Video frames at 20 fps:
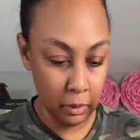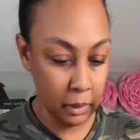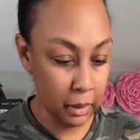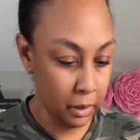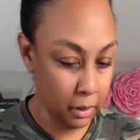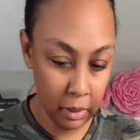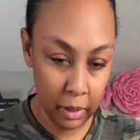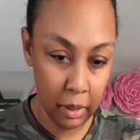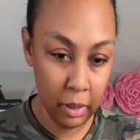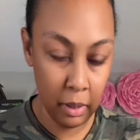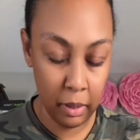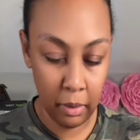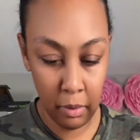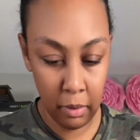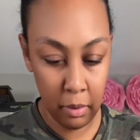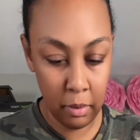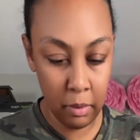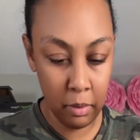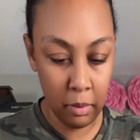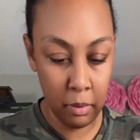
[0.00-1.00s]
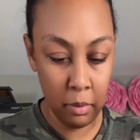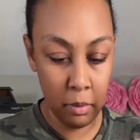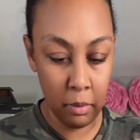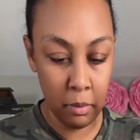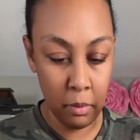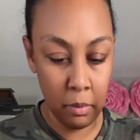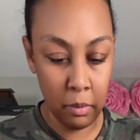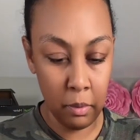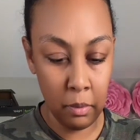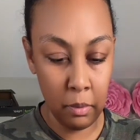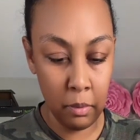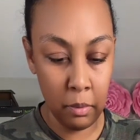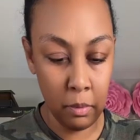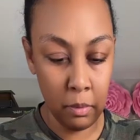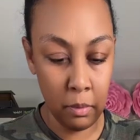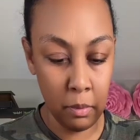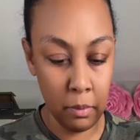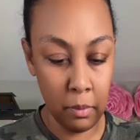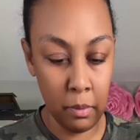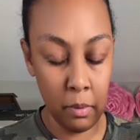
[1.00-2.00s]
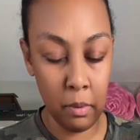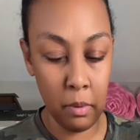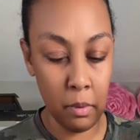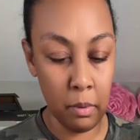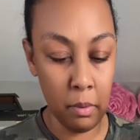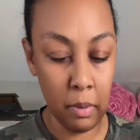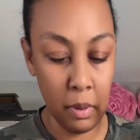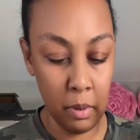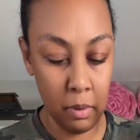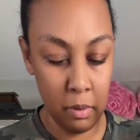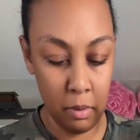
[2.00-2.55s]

let's see here. All right.